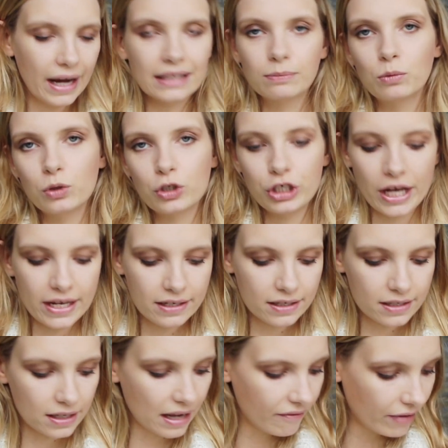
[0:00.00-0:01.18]
add more
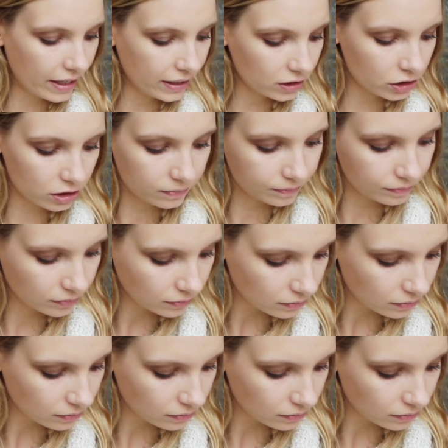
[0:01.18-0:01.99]
shades to that range.